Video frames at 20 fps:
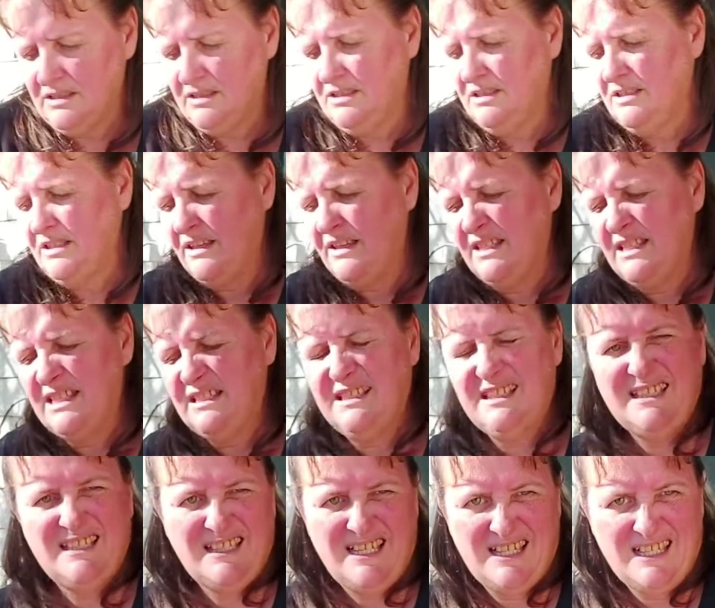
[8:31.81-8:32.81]
So
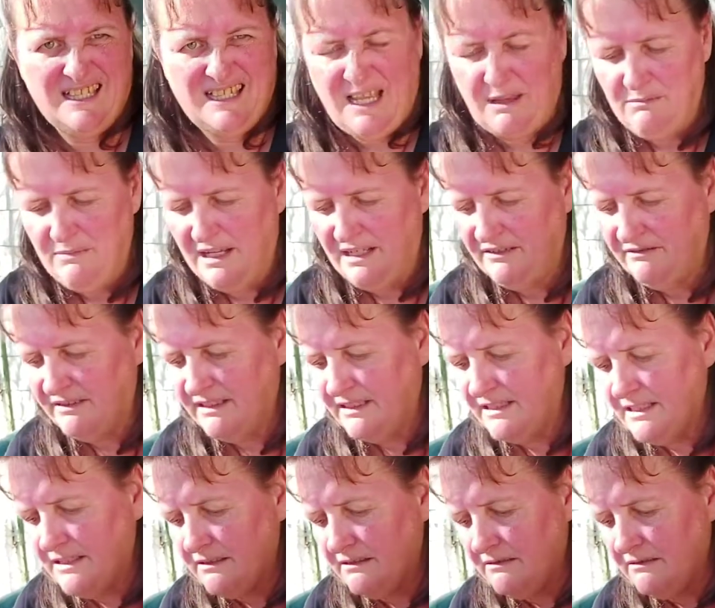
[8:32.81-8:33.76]
they're the same mandarins.